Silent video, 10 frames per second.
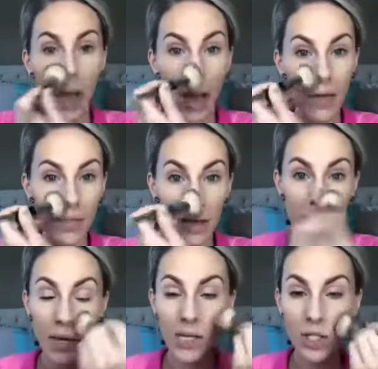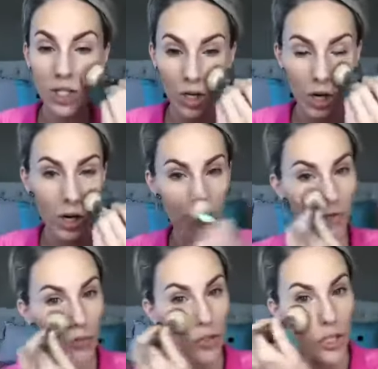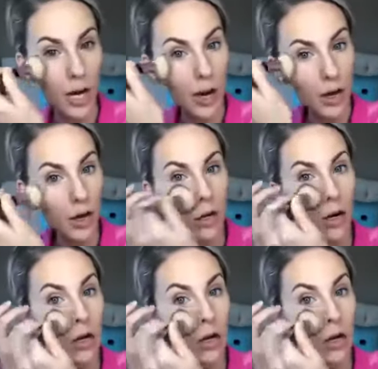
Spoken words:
And then make sure if you share,